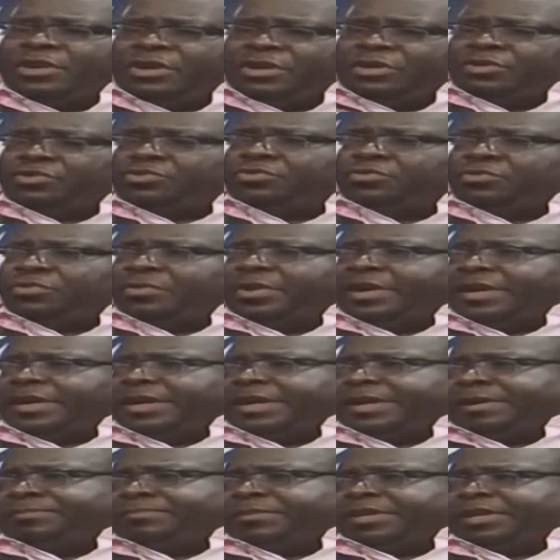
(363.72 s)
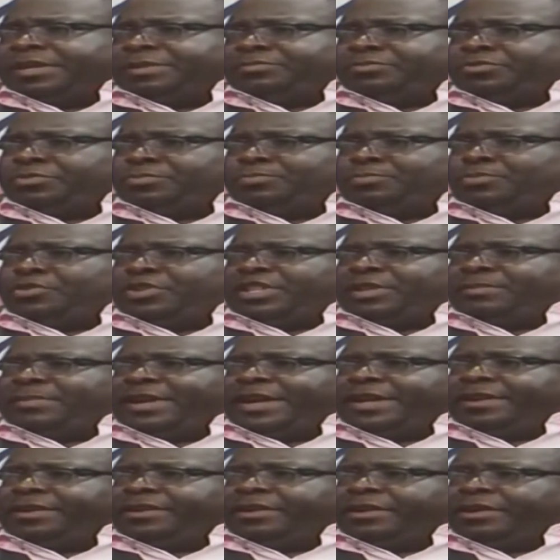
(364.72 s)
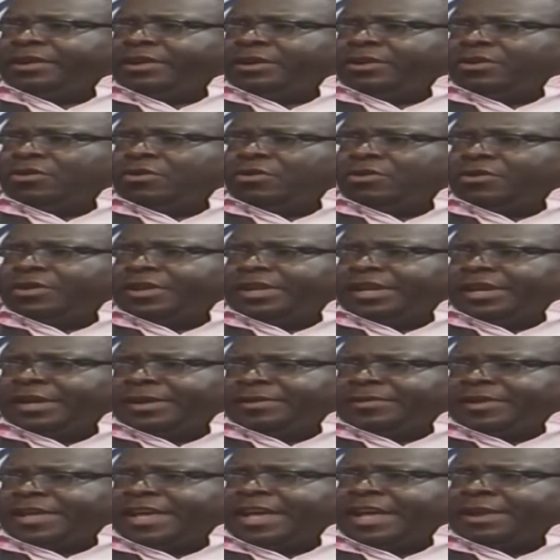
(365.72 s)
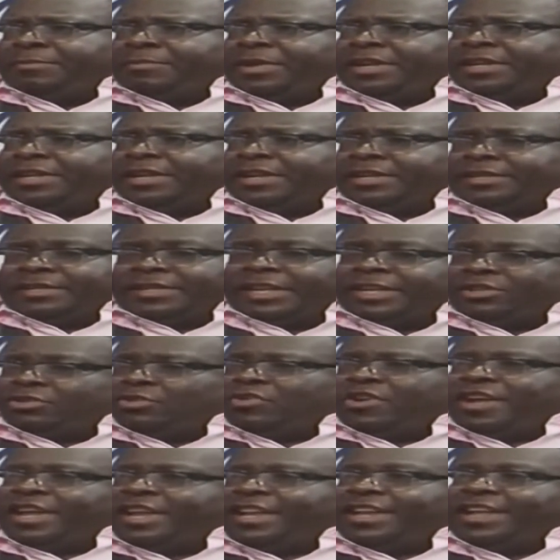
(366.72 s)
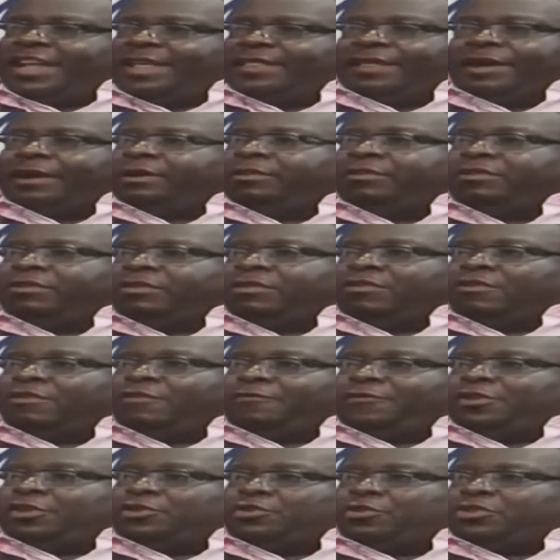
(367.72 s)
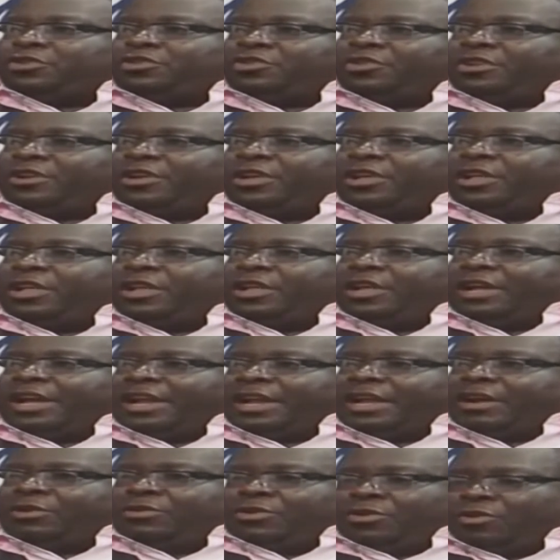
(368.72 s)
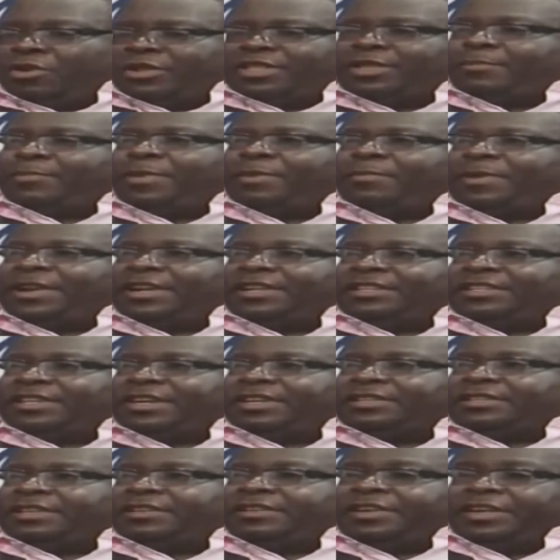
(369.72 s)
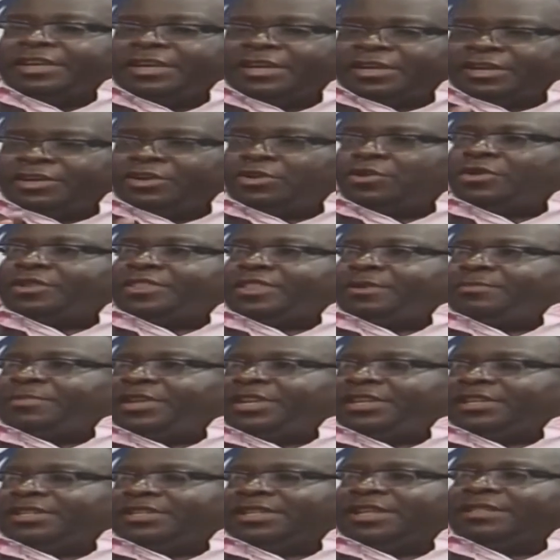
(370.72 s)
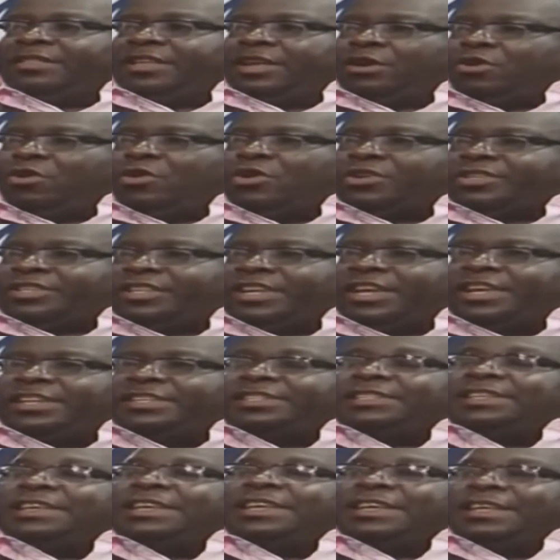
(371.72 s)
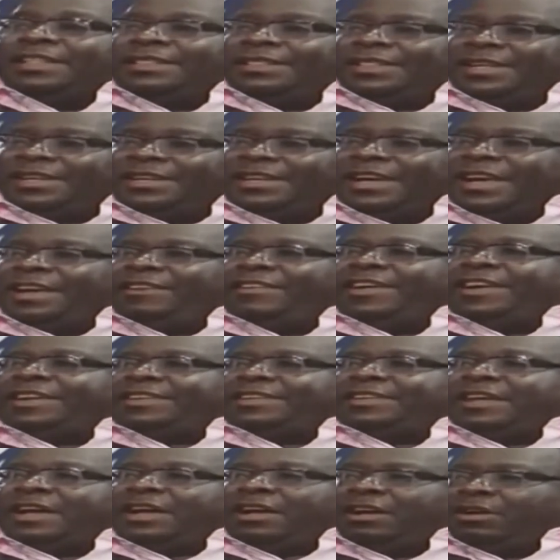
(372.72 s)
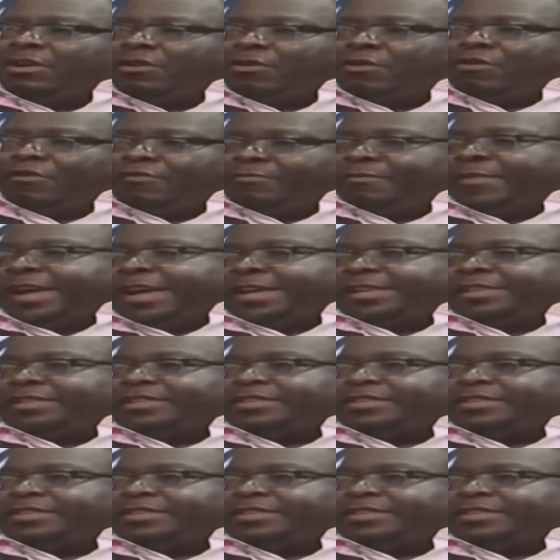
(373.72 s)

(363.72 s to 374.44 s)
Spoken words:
to put the mine on care and maintenance. There's no any other official who is allowed. Not the permanent secretary, not the minister. The law says the Director of Mines.